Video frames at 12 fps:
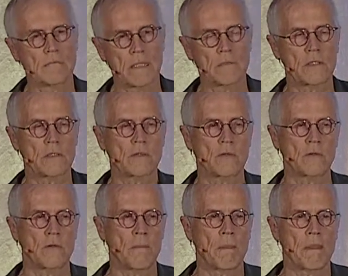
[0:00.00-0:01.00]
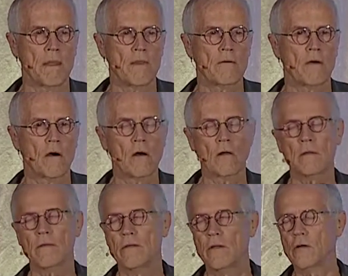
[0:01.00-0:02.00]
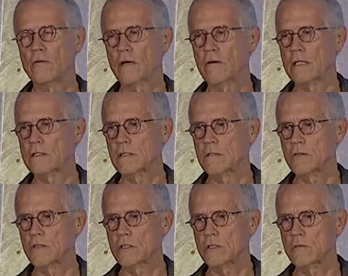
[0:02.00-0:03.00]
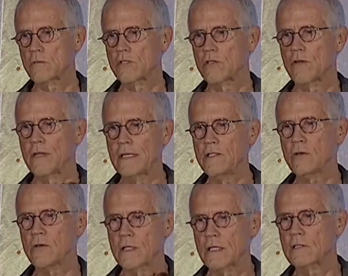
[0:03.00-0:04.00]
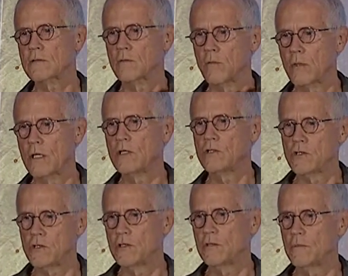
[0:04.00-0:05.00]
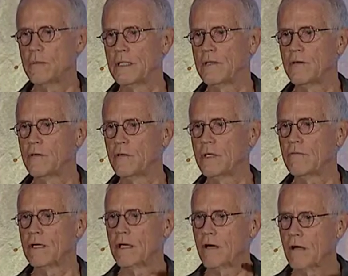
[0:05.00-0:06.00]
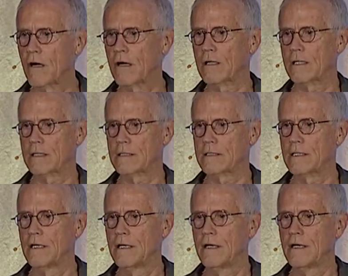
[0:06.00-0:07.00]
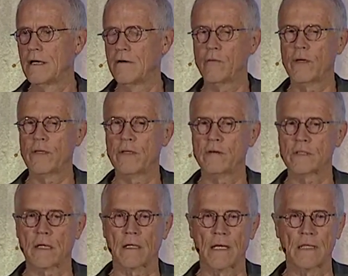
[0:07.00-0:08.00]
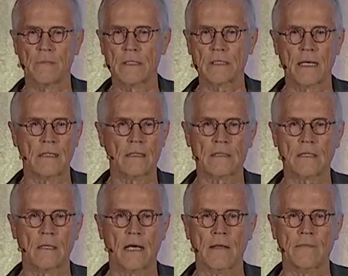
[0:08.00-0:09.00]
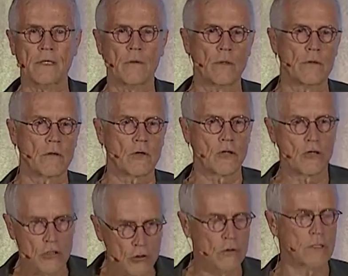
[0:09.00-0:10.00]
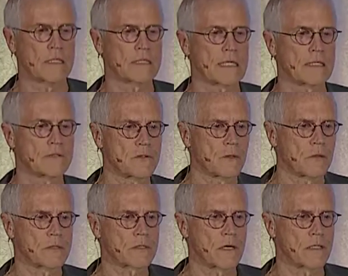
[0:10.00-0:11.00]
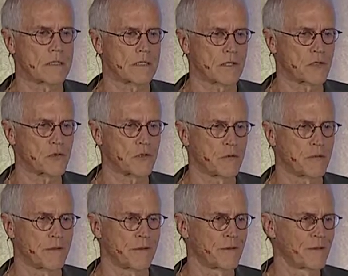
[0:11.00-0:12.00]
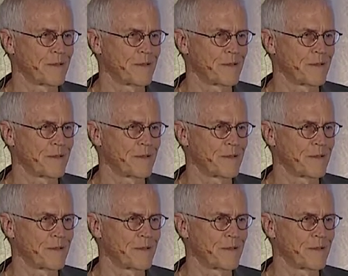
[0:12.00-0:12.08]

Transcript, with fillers: maybe two. They're all no regret solutions, which are these are things we should be doing regardless of whether there's a climate scientist alive and we were clueless as to what was causing extreme weather.